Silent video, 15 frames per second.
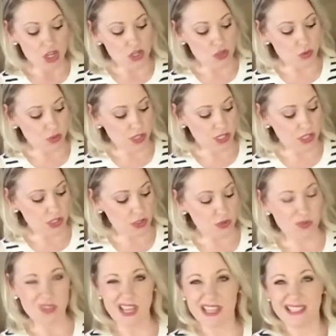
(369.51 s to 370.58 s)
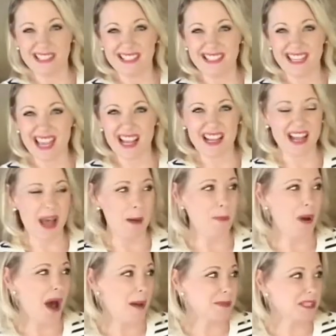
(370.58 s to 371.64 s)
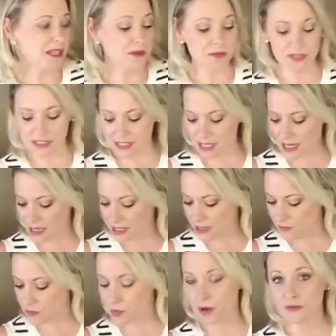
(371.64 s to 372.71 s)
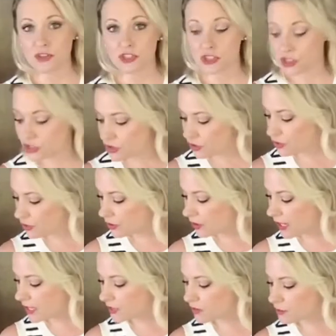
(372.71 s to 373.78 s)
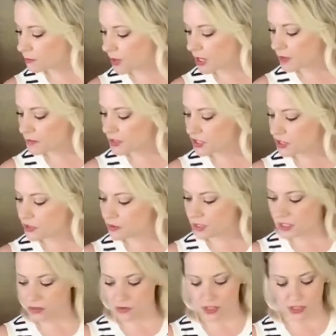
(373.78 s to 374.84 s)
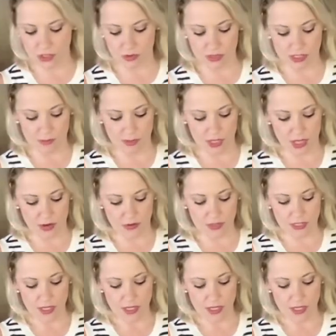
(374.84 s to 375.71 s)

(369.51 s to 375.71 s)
You can use a stick, a popsicle stick. If you have a skewer and you're barbecuing, you can use some of those.